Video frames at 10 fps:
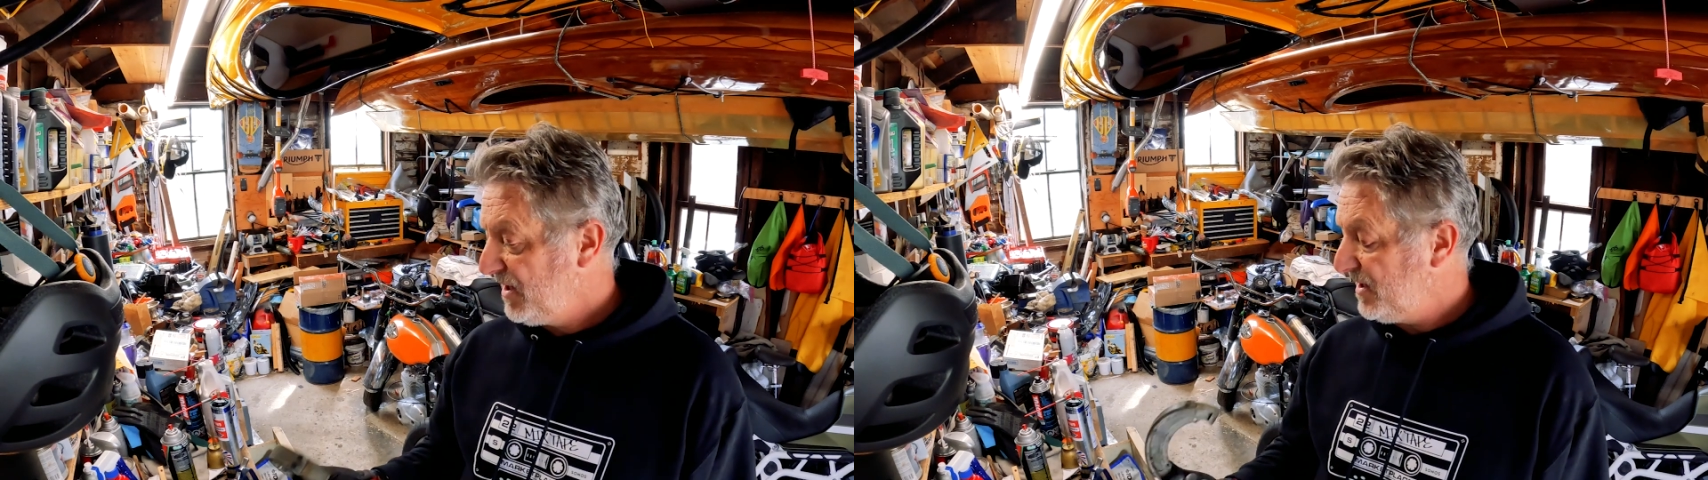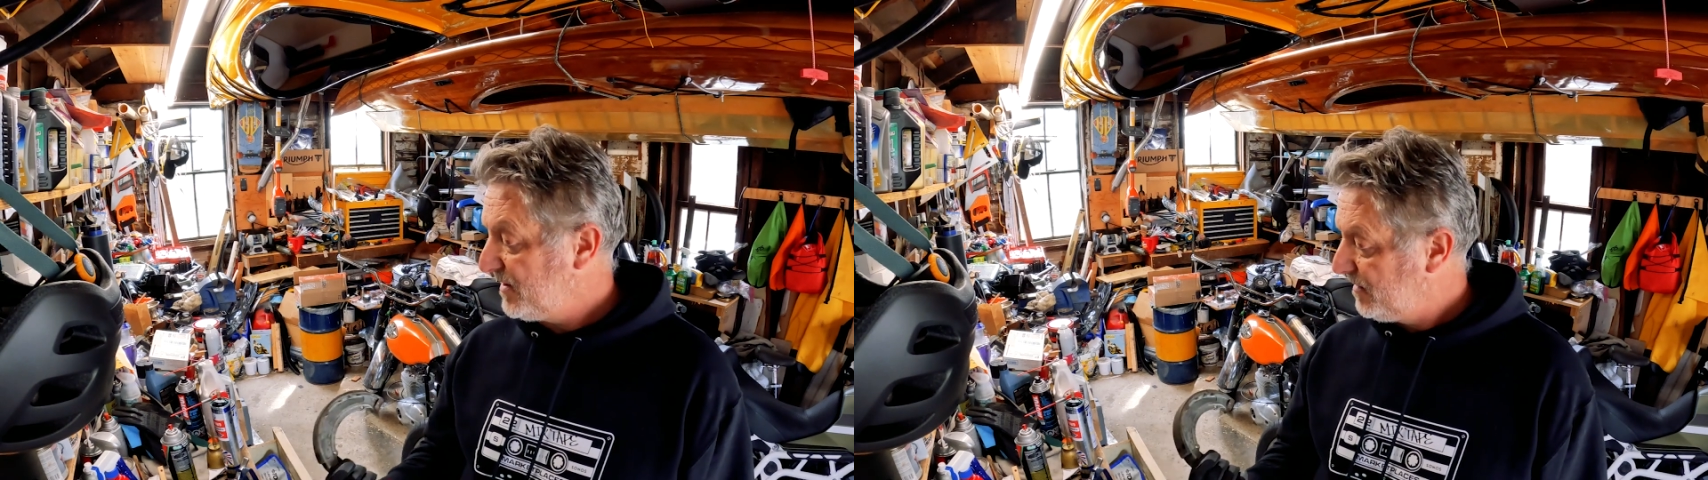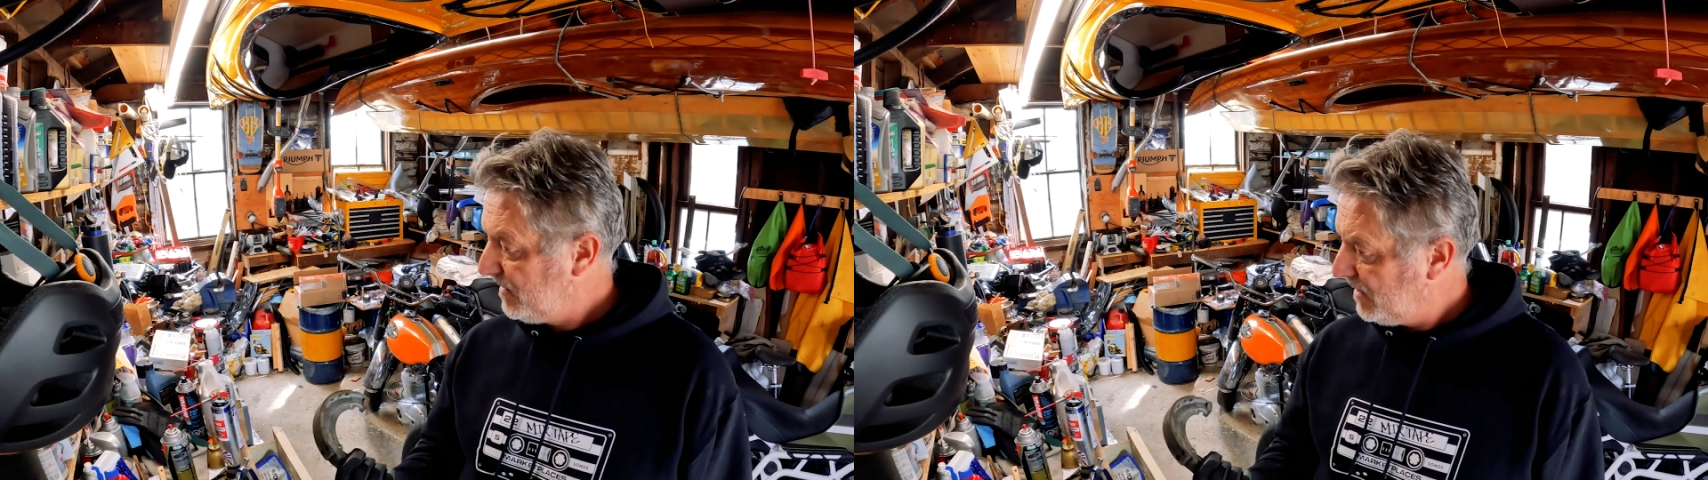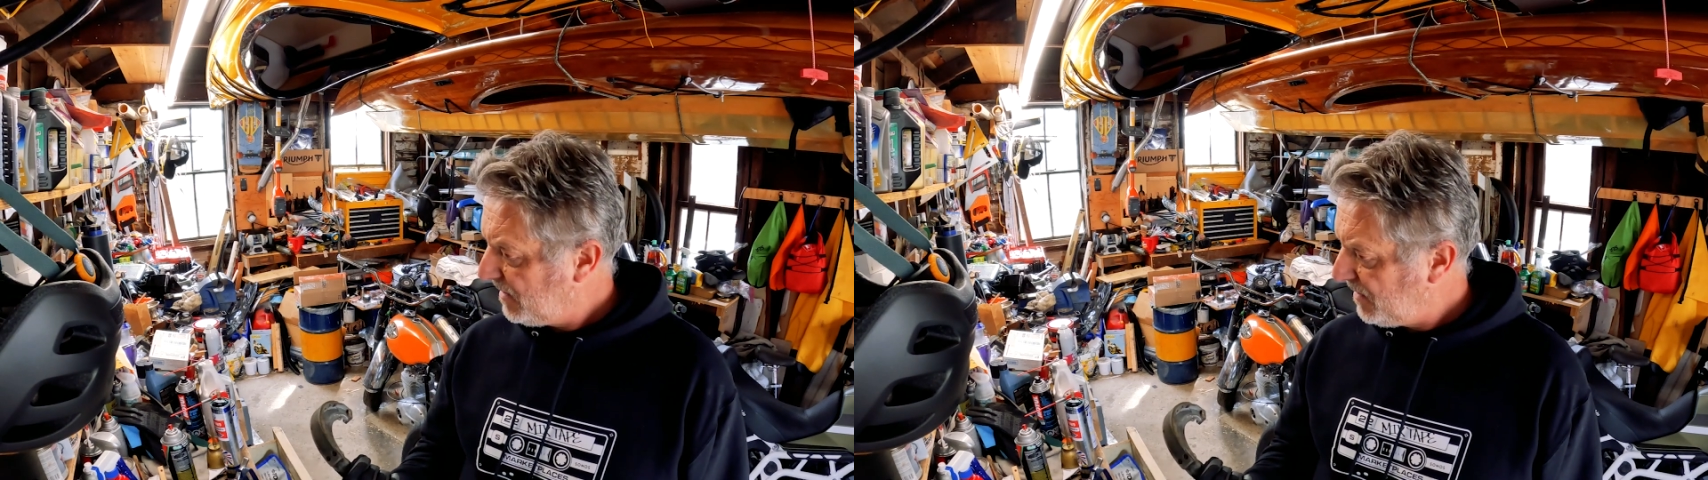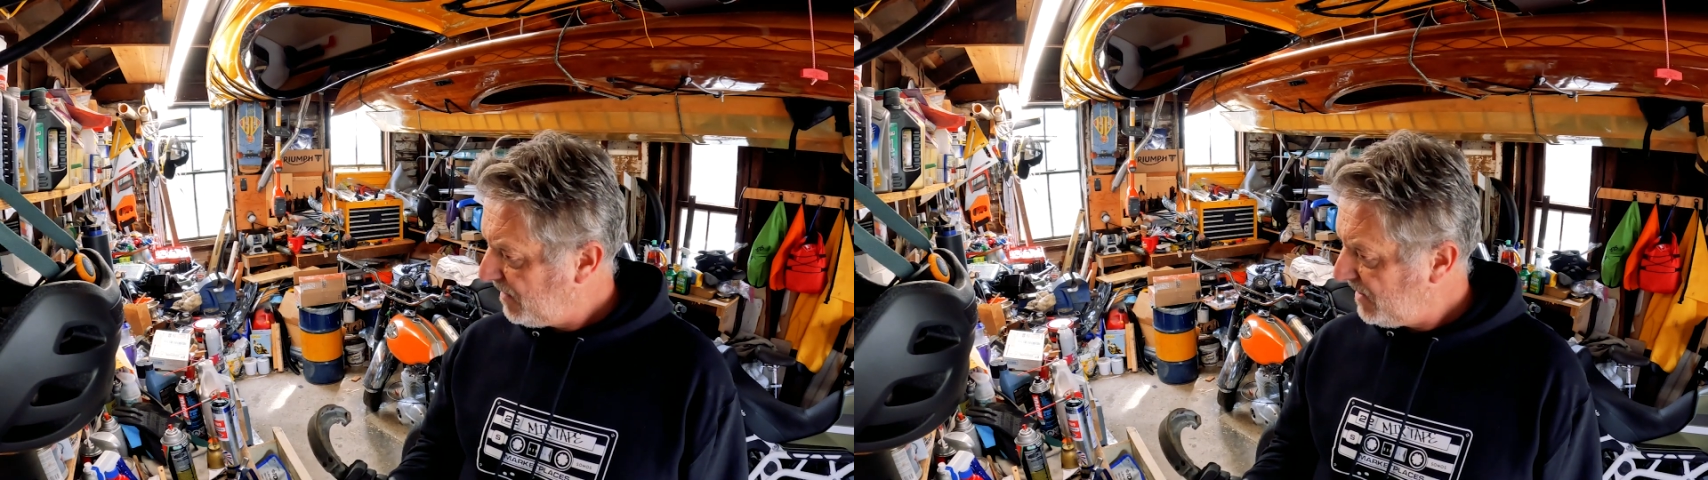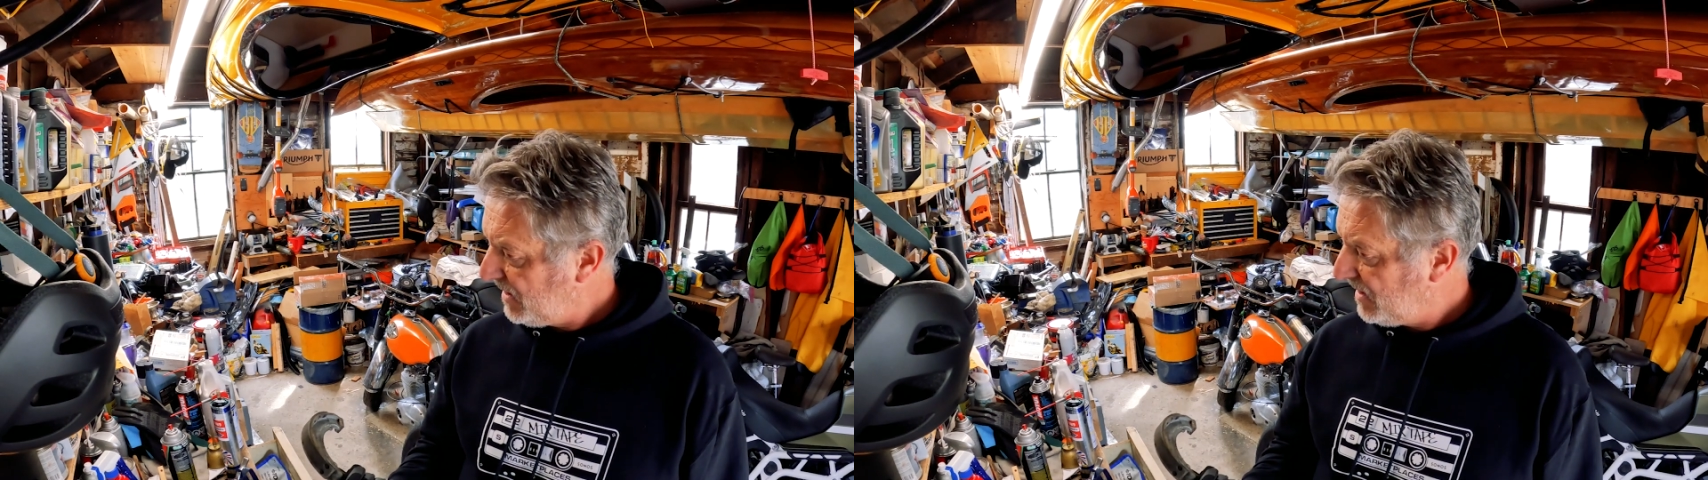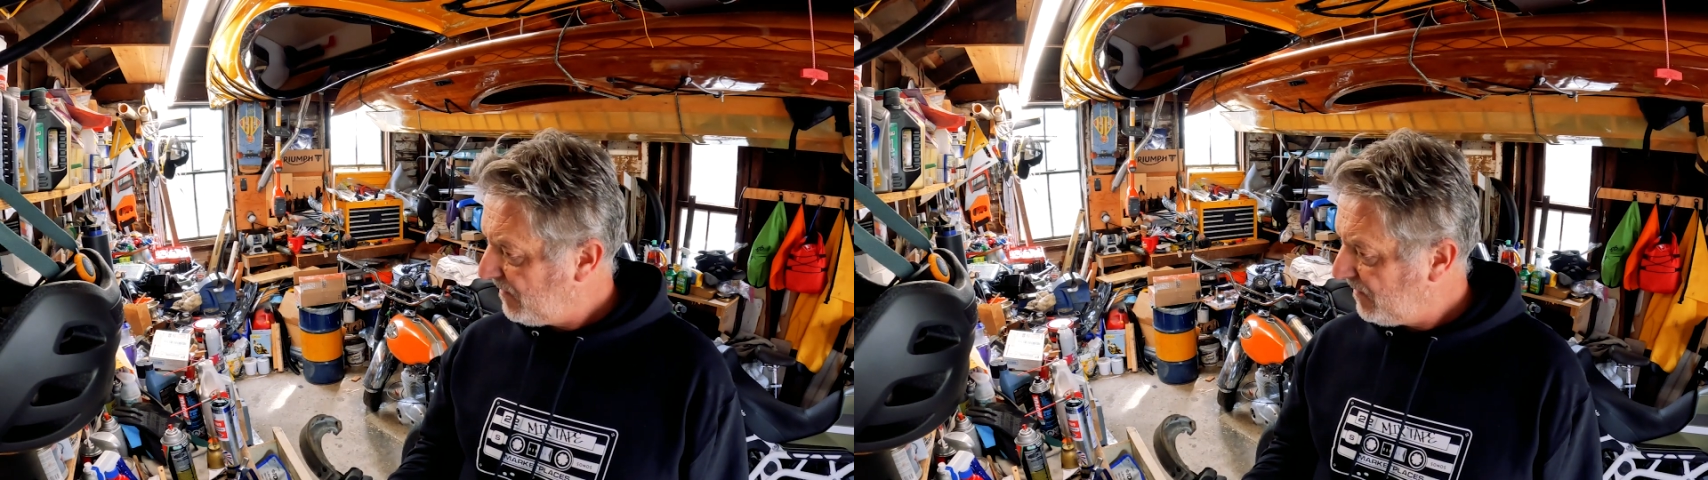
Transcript: of these. And I think